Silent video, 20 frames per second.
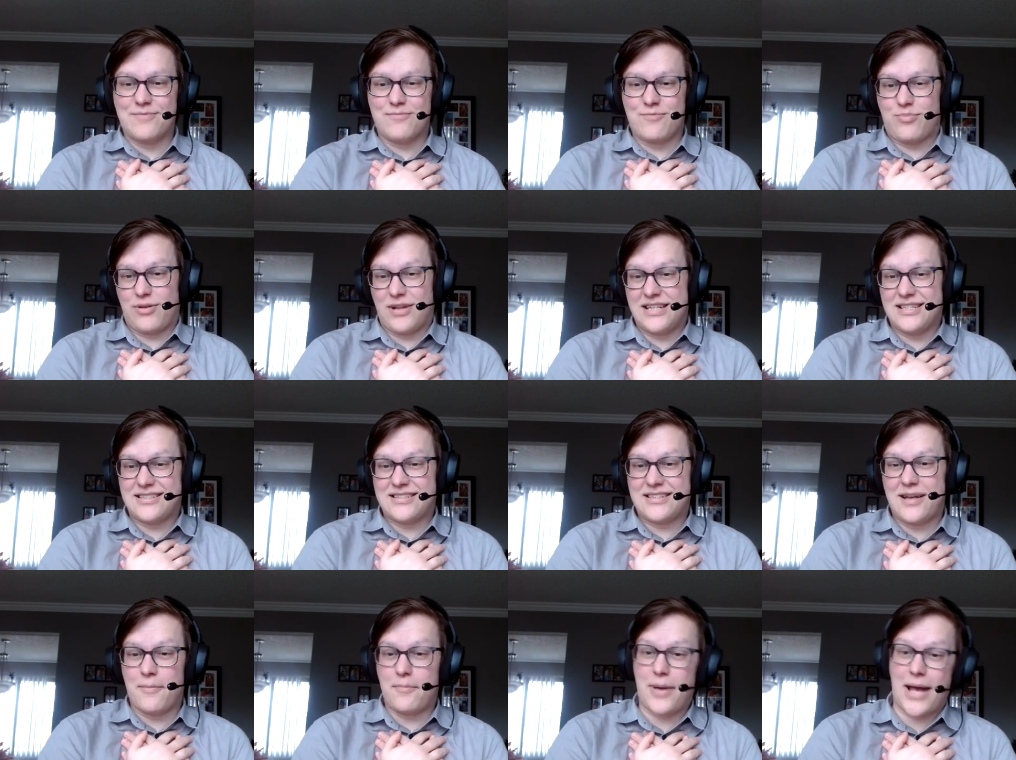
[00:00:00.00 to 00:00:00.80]
plays
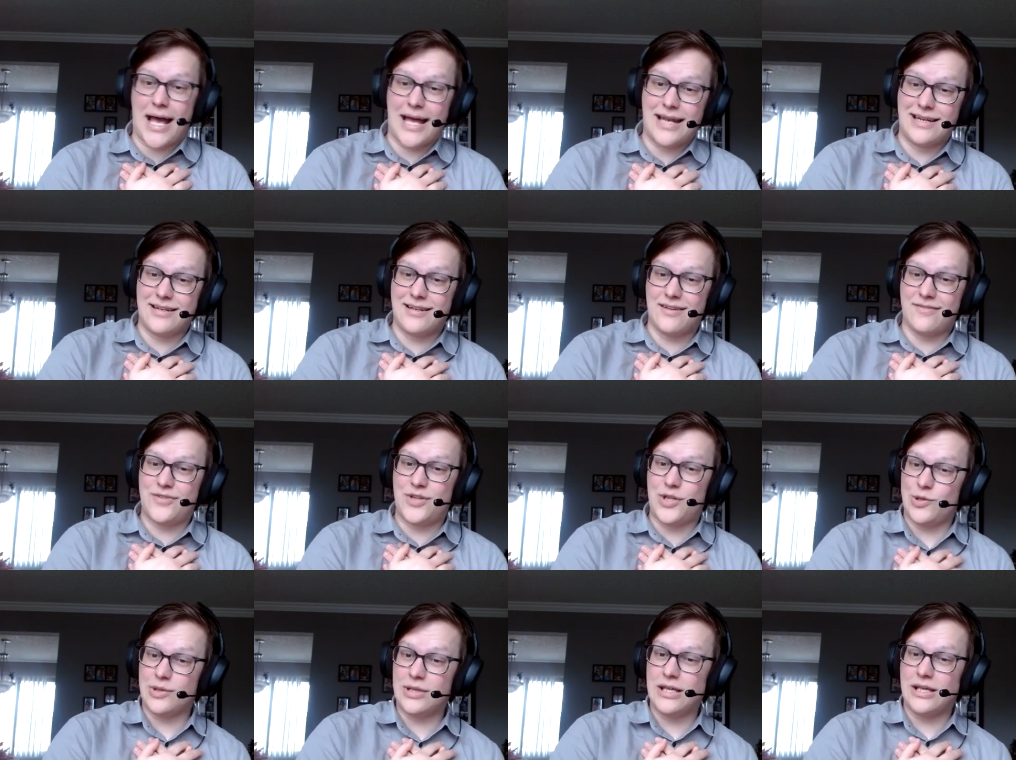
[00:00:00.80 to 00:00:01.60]
competitive
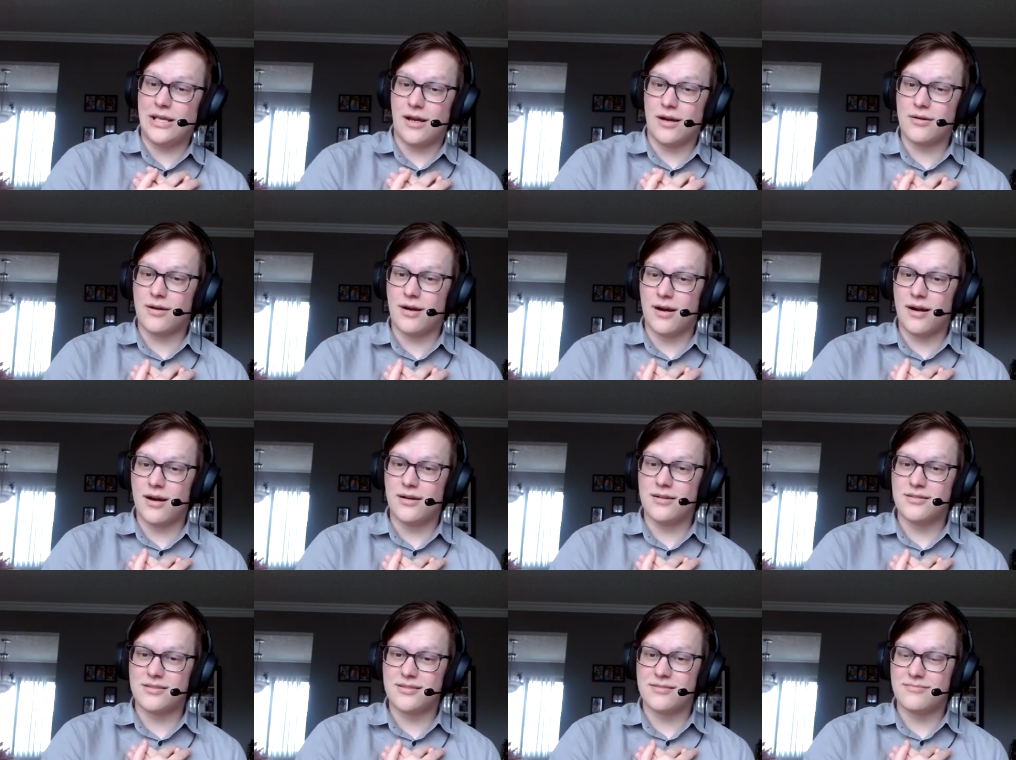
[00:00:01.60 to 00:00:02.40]
Yu-Gi-Oh
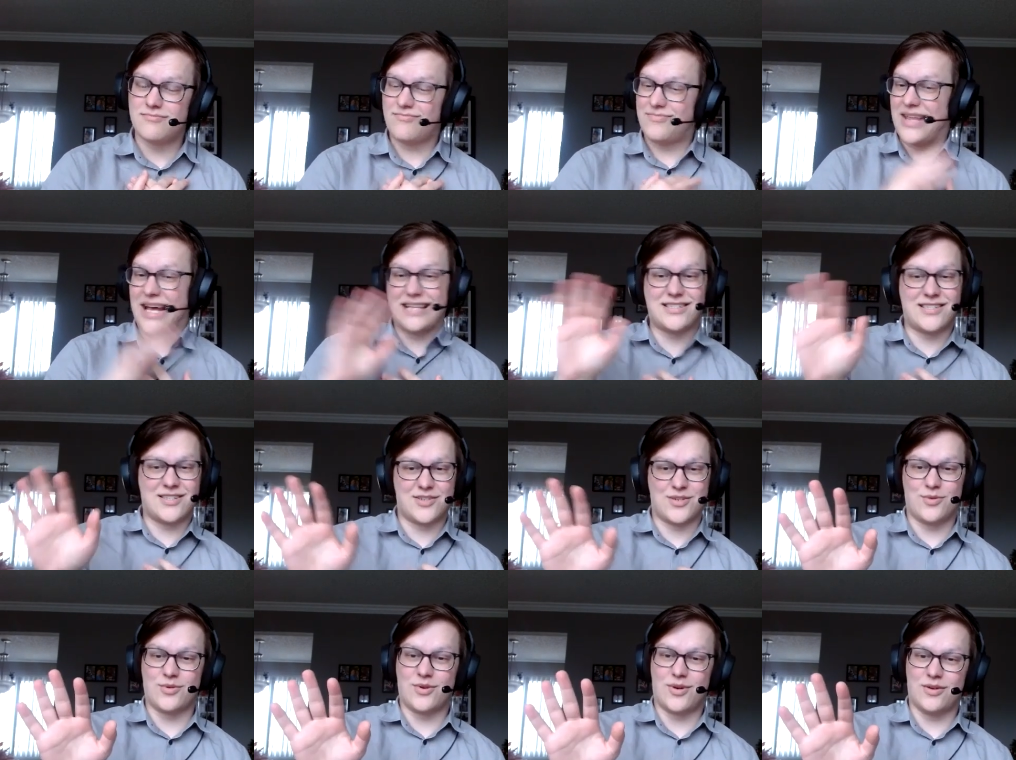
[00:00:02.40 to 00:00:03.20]
cards. That's
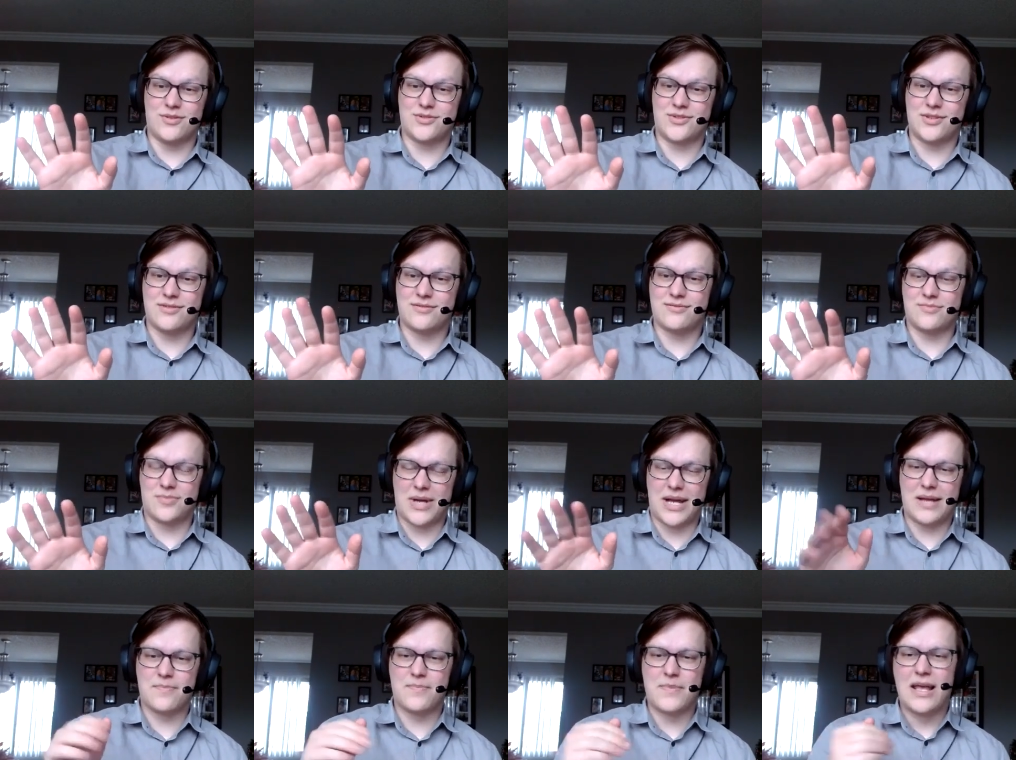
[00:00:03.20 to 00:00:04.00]
its own culture,
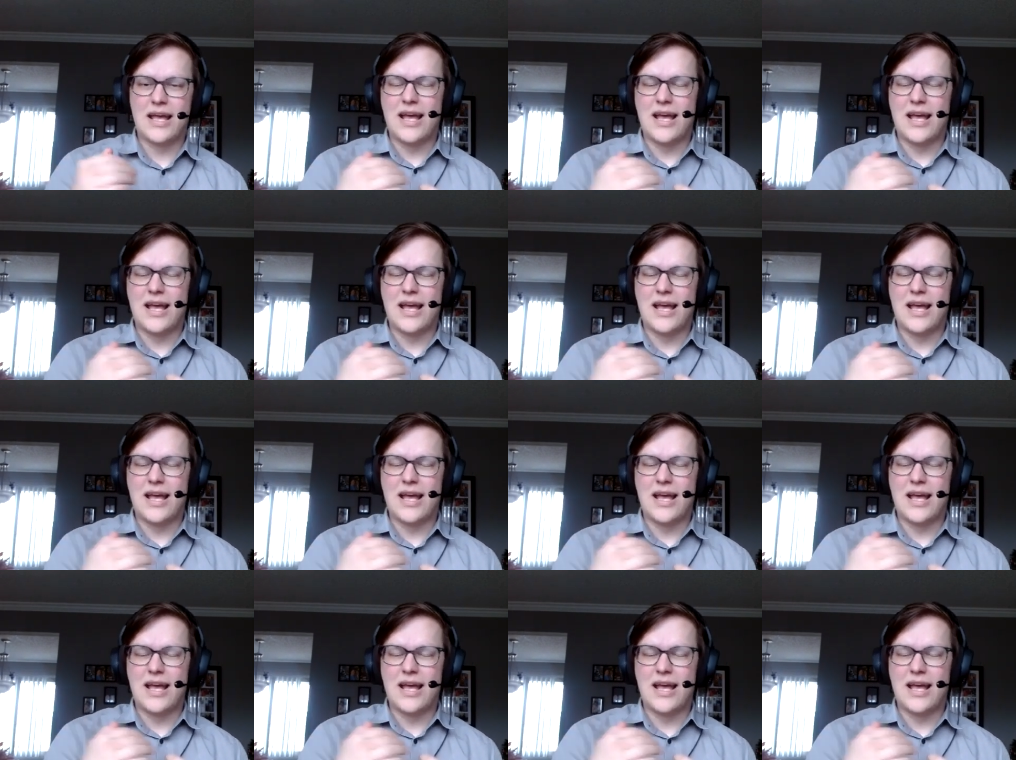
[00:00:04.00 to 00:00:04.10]
right?